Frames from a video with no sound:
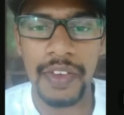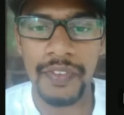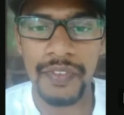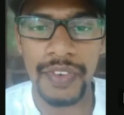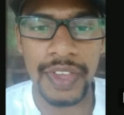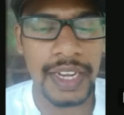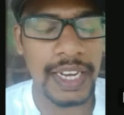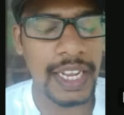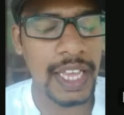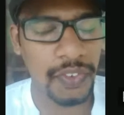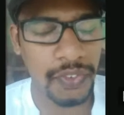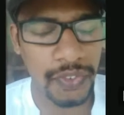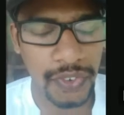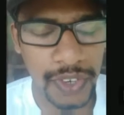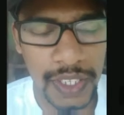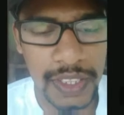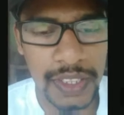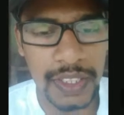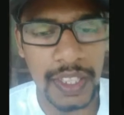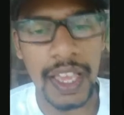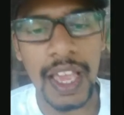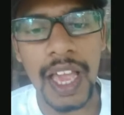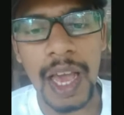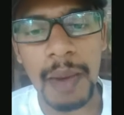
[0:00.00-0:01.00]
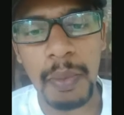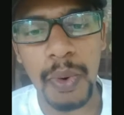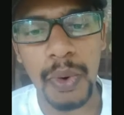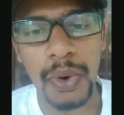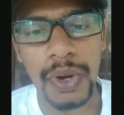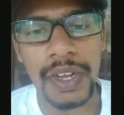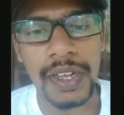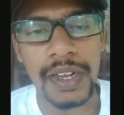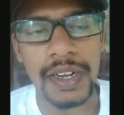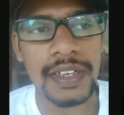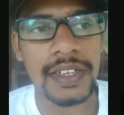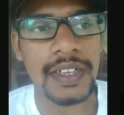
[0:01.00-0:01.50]
we never think
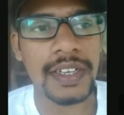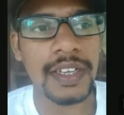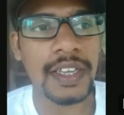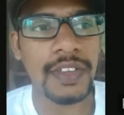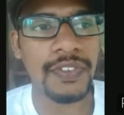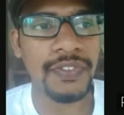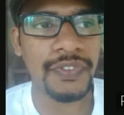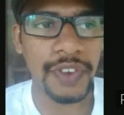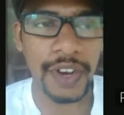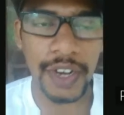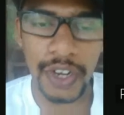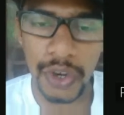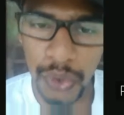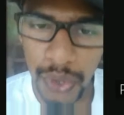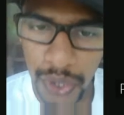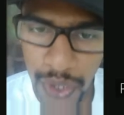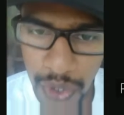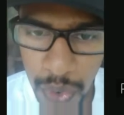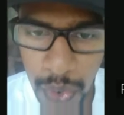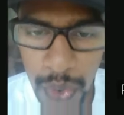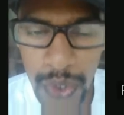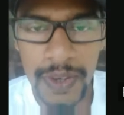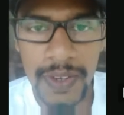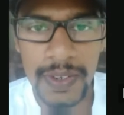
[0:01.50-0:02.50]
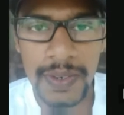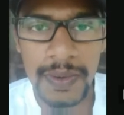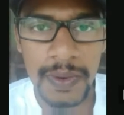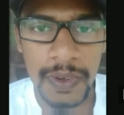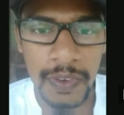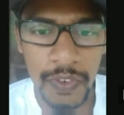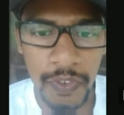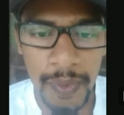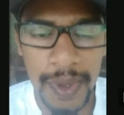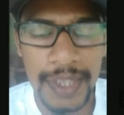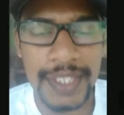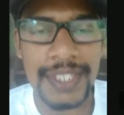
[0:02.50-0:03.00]
about it if you're doing good
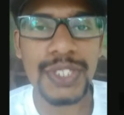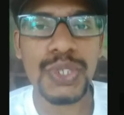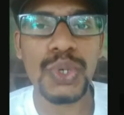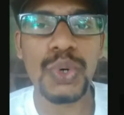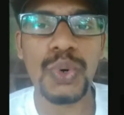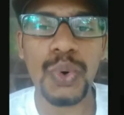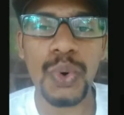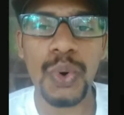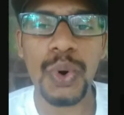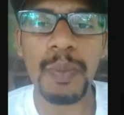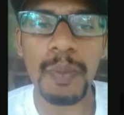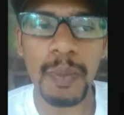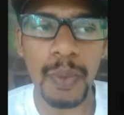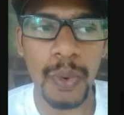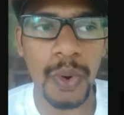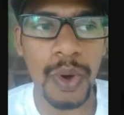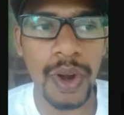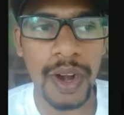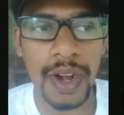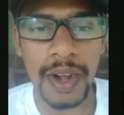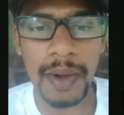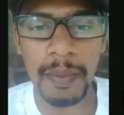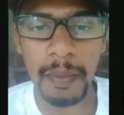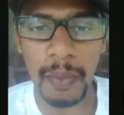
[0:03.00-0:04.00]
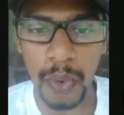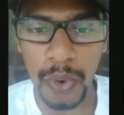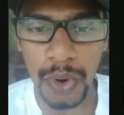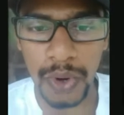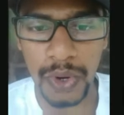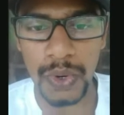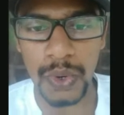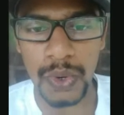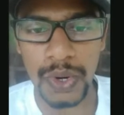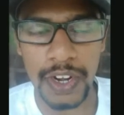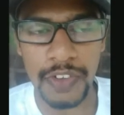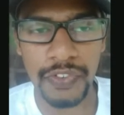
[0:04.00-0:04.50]
you must do good more and
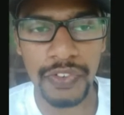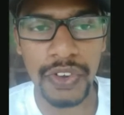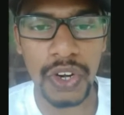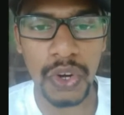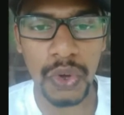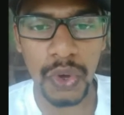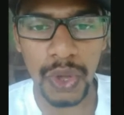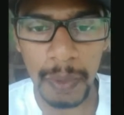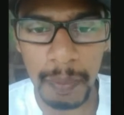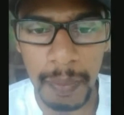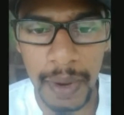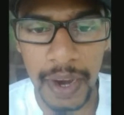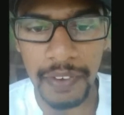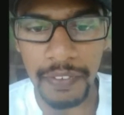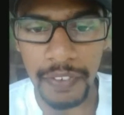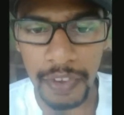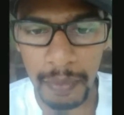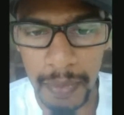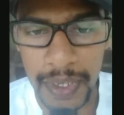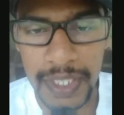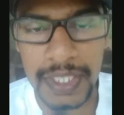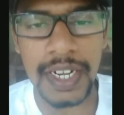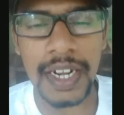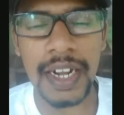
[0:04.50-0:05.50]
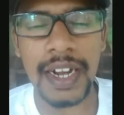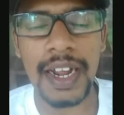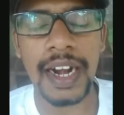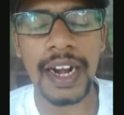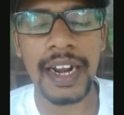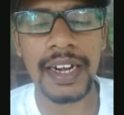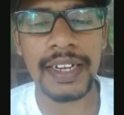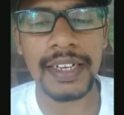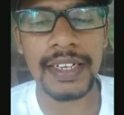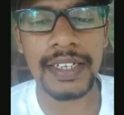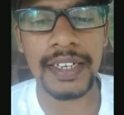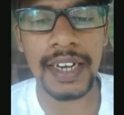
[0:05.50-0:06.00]
more good if you're doing bad we must
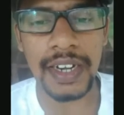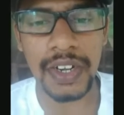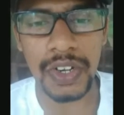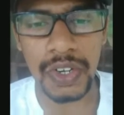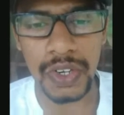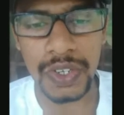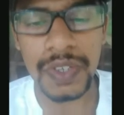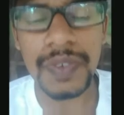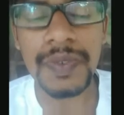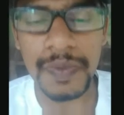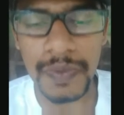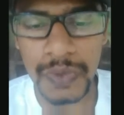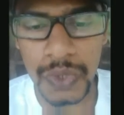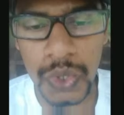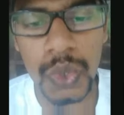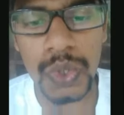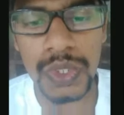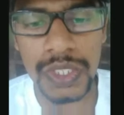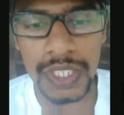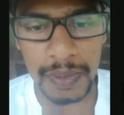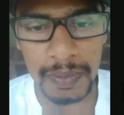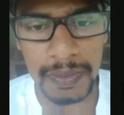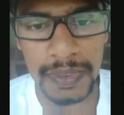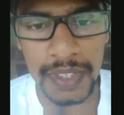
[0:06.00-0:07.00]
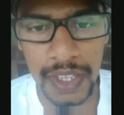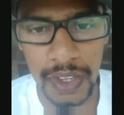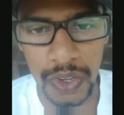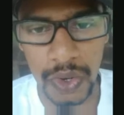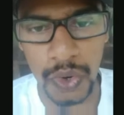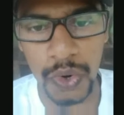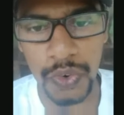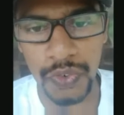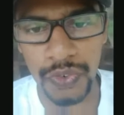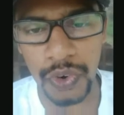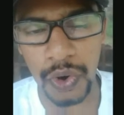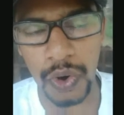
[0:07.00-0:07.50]
recollect it and do something
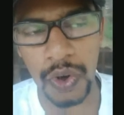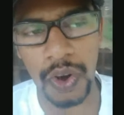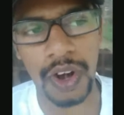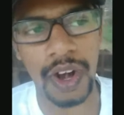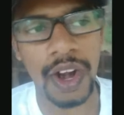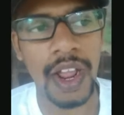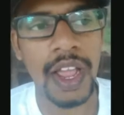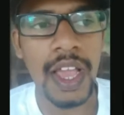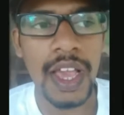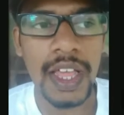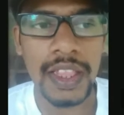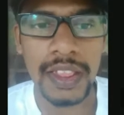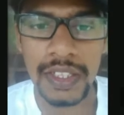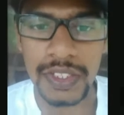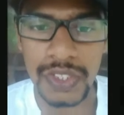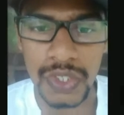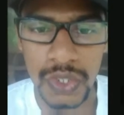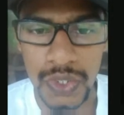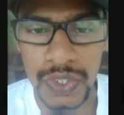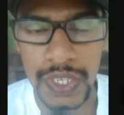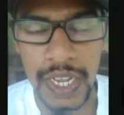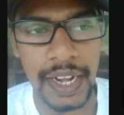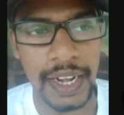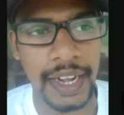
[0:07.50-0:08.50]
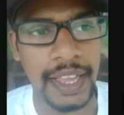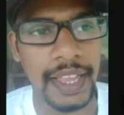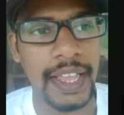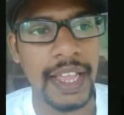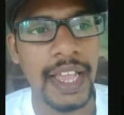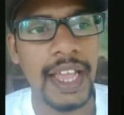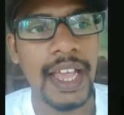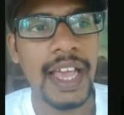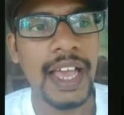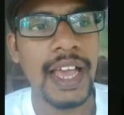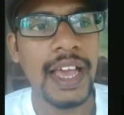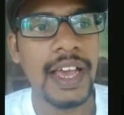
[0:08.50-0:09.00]
good for the society
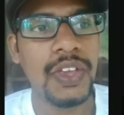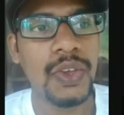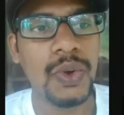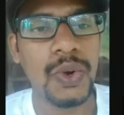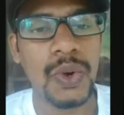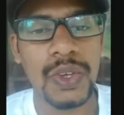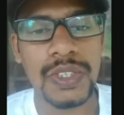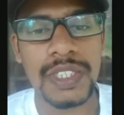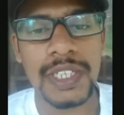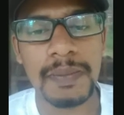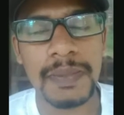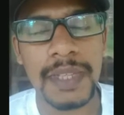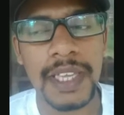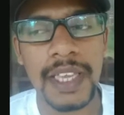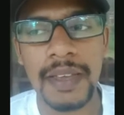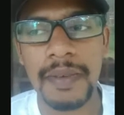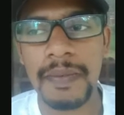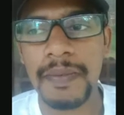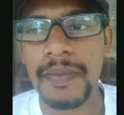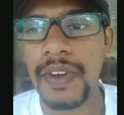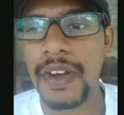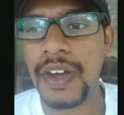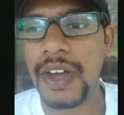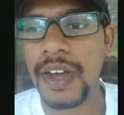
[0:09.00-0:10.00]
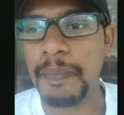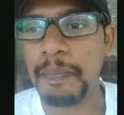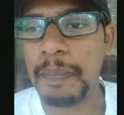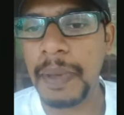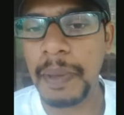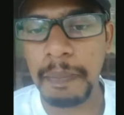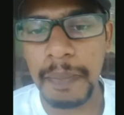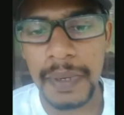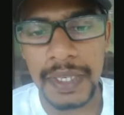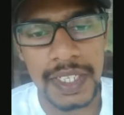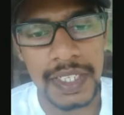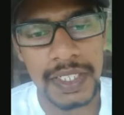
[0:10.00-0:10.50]
you know something uh,
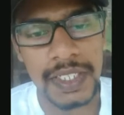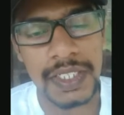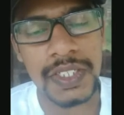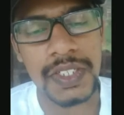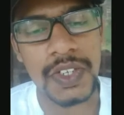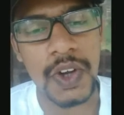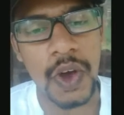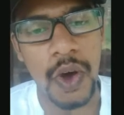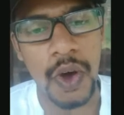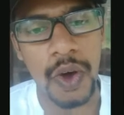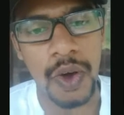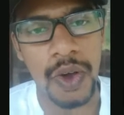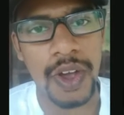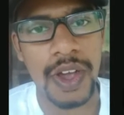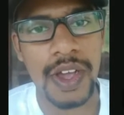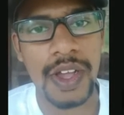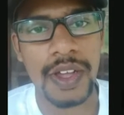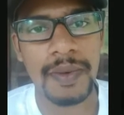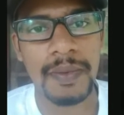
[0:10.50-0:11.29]
people just talk